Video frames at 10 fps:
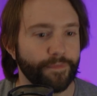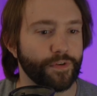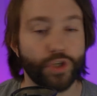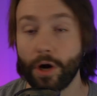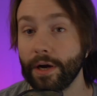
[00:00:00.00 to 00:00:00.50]
you're
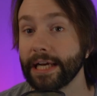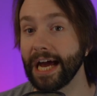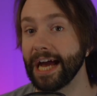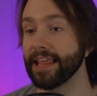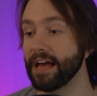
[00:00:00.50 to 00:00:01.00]
starting at
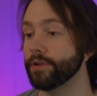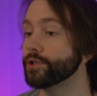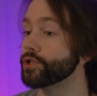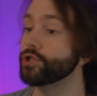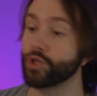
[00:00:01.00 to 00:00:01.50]
high level,
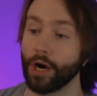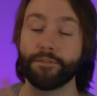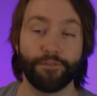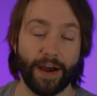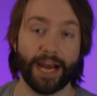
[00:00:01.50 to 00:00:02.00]
start
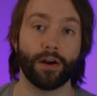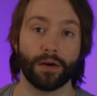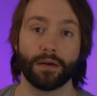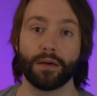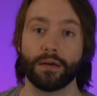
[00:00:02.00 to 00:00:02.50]
fighter.
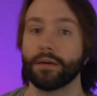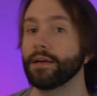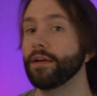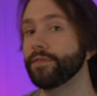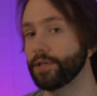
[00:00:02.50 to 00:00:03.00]

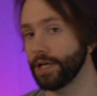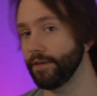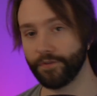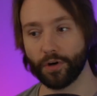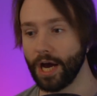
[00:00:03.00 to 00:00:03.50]

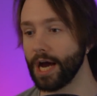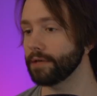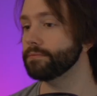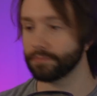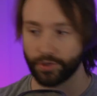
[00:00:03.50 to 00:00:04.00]
If you're not,
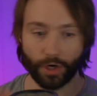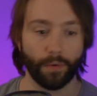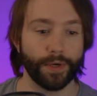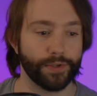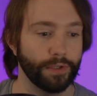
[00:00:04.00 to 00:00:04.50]
start
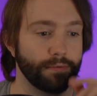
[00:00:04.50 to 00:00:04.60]
wizard.